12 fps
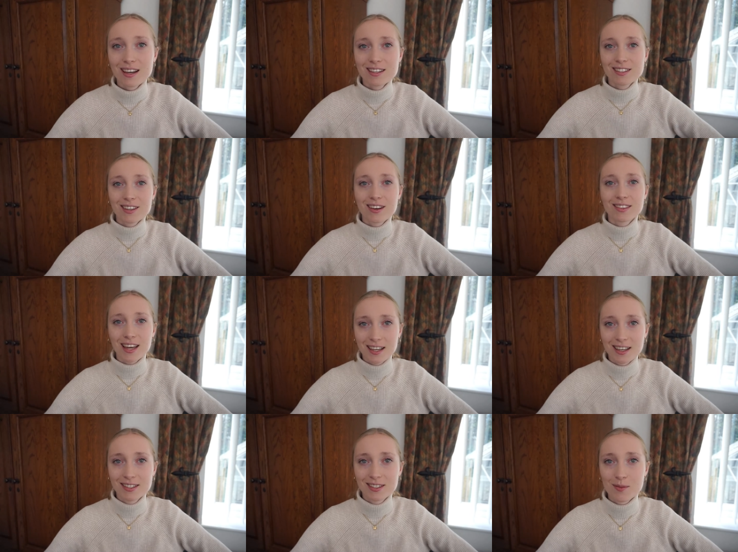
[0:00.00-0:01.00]
So
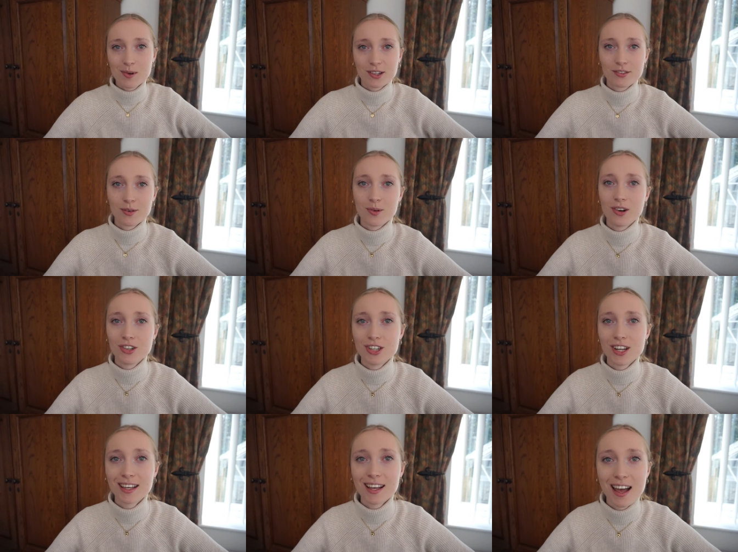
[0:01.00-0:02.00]
thank you so much for
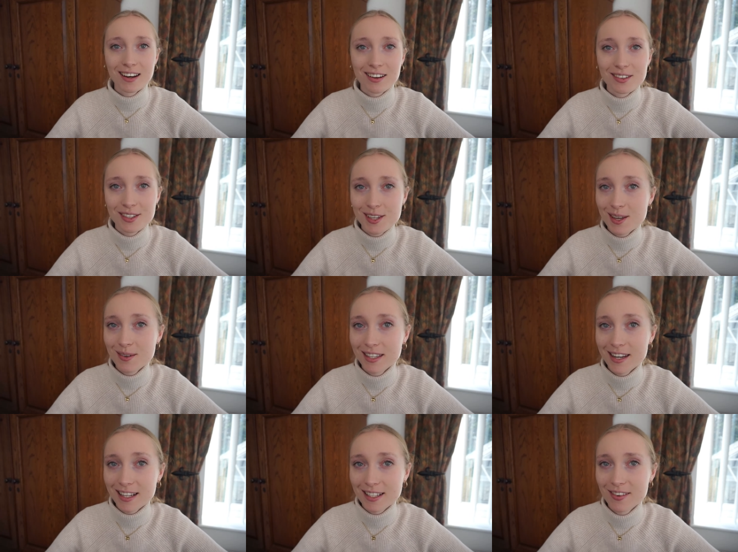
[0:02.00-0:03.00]
watching, and I'll see you in the
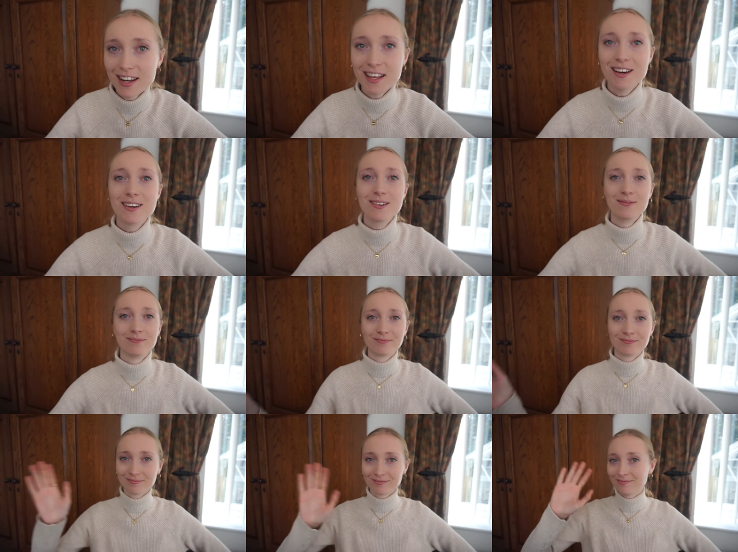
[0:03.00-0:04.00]
next video.
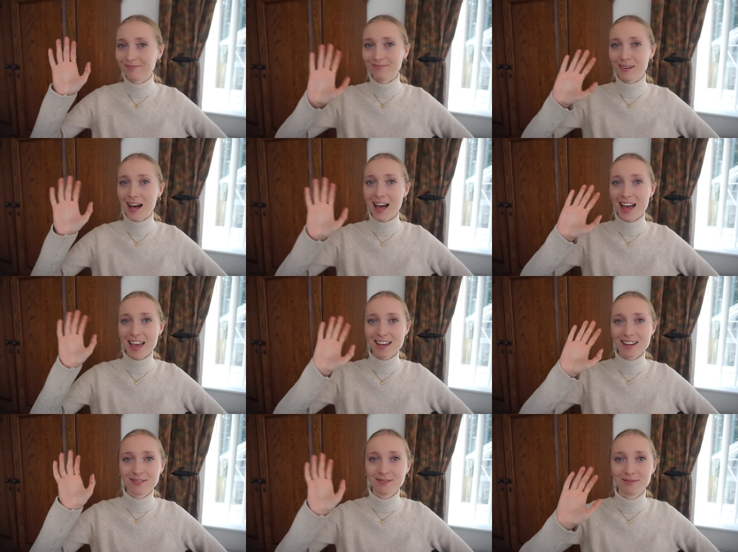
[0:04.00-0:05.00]
Bye!